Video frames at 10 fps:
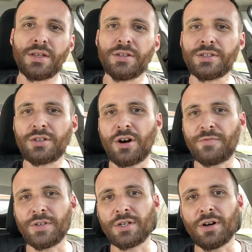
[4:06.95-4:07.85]
This
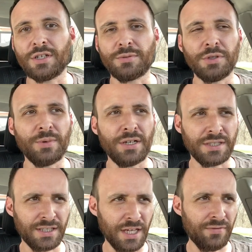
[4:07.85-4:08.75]
coffee cost me about
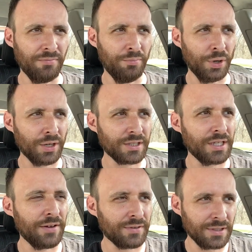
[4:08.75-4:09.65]
$7
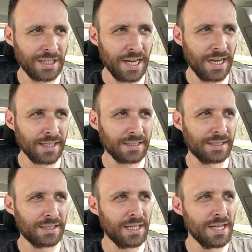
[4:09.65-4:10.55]
after
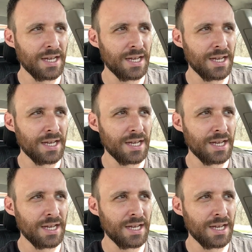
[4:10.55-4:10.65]
tax.